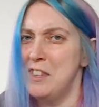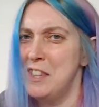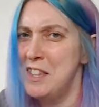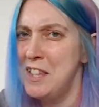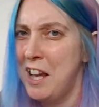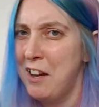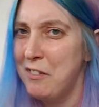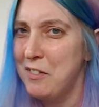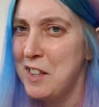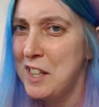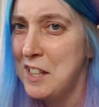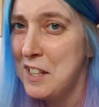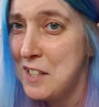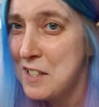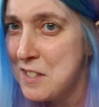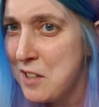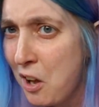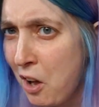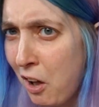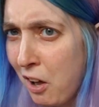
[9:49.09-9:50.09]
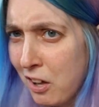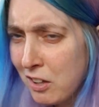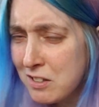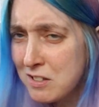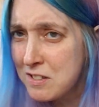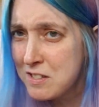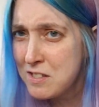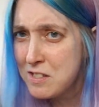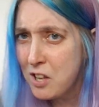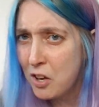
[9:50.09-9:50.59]
Now, these are
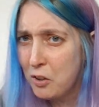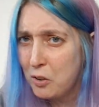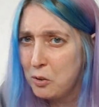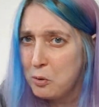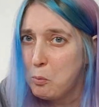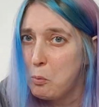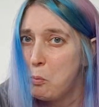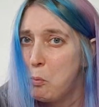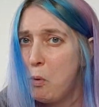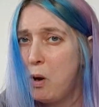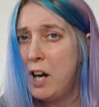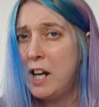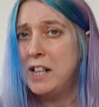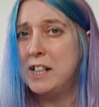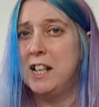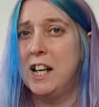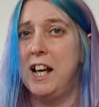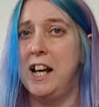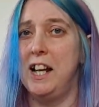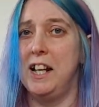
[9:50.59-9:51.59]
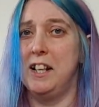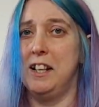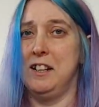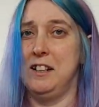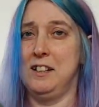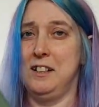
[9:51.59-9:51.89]
so wide leg.